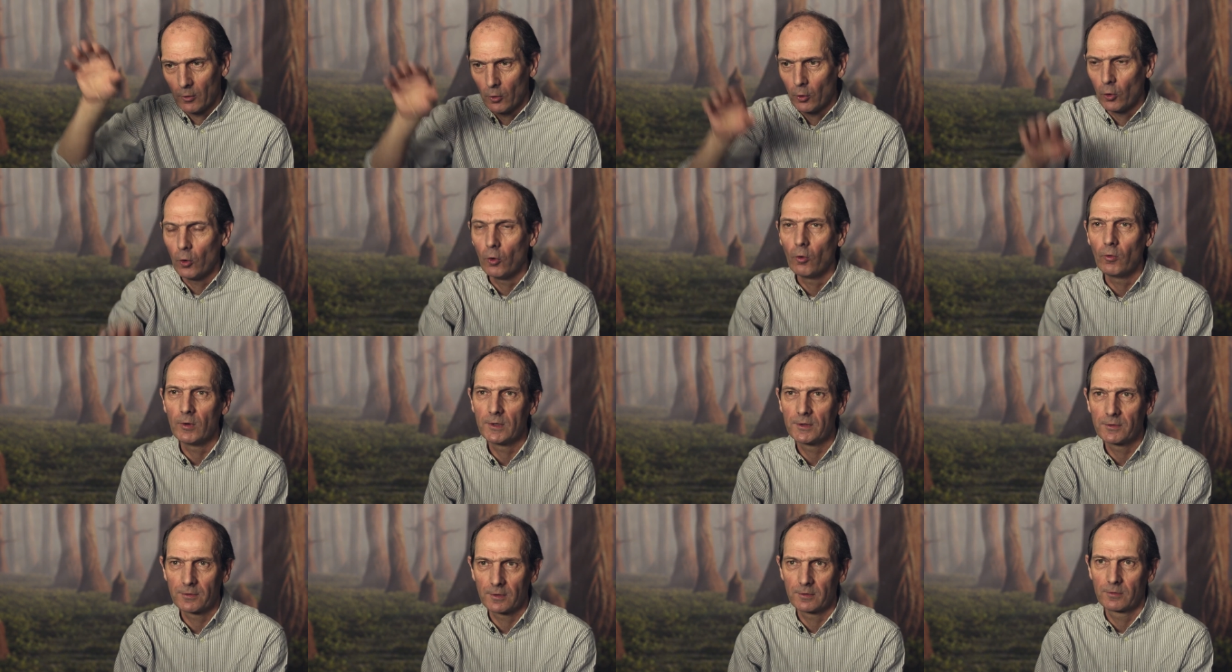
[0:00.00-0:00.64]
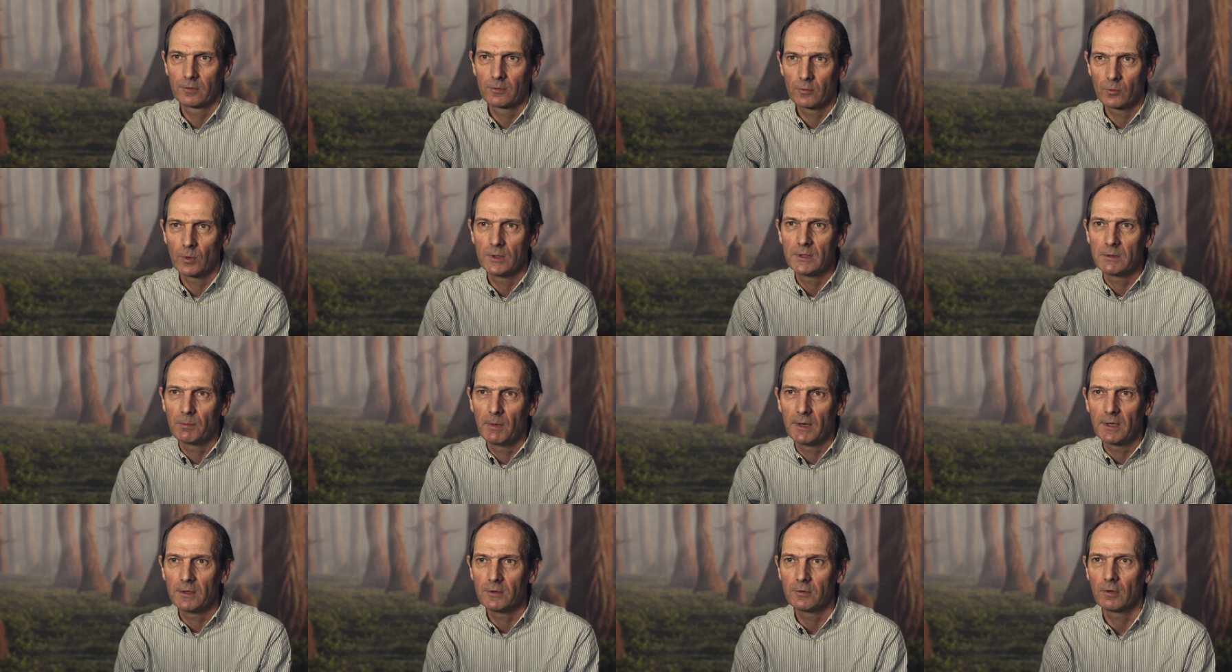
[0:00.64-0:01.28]
or it's a 20
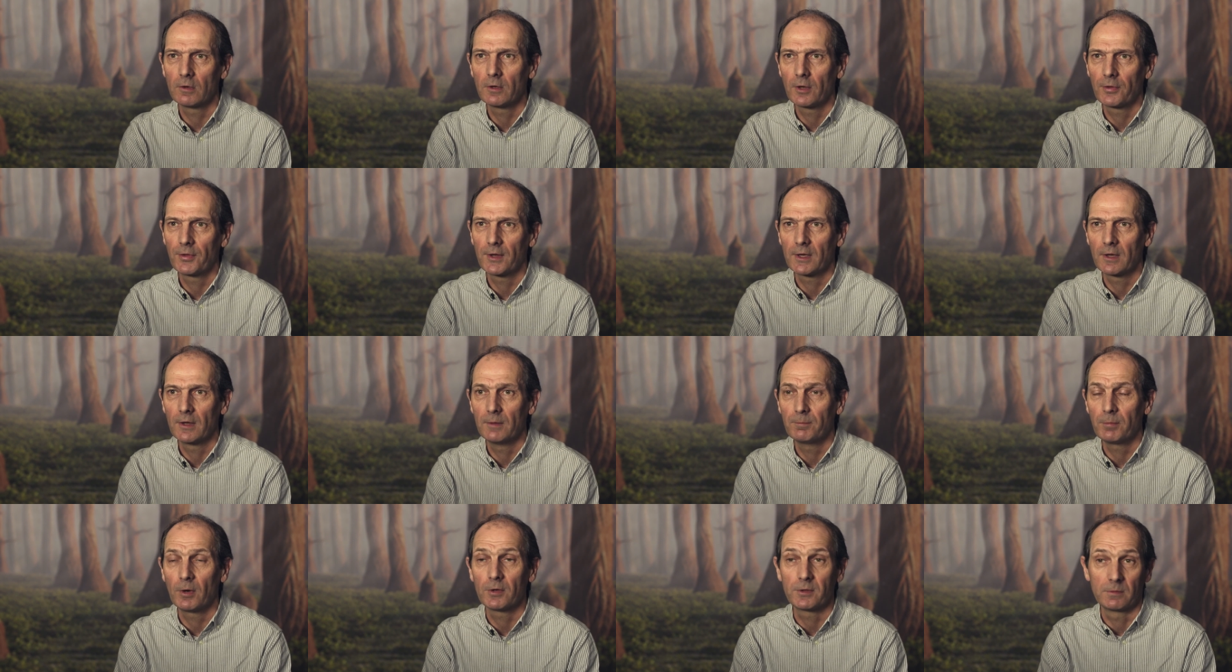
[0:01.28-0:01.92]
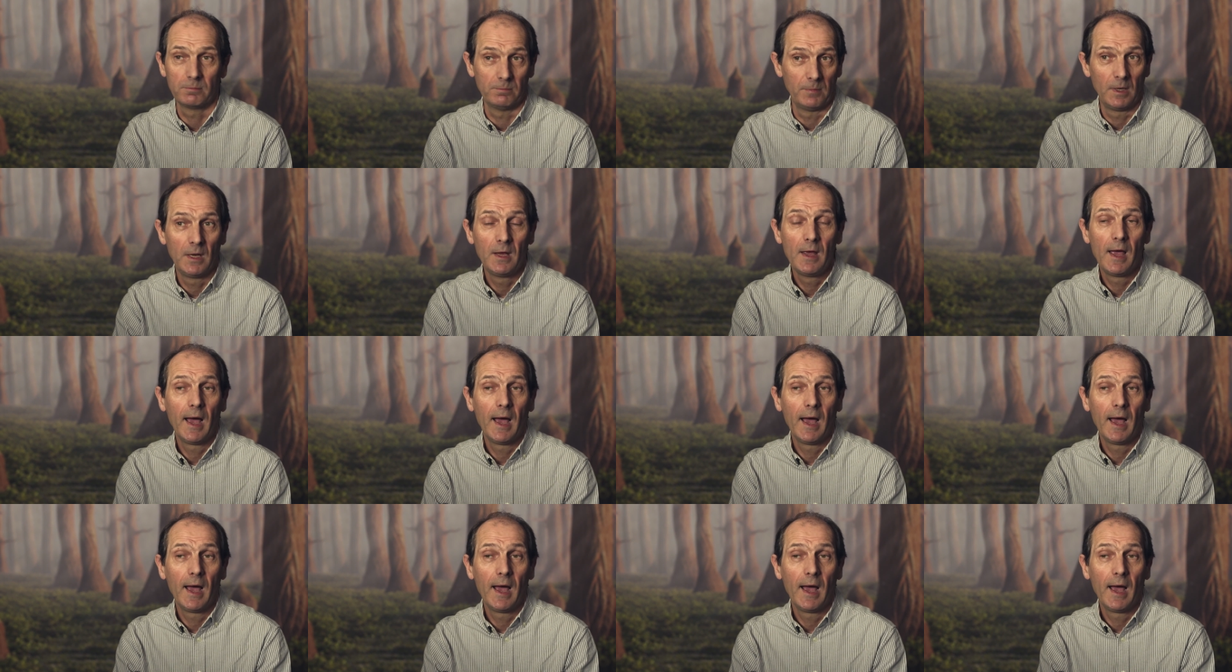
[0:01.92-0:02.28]
million dollar thing at the bottom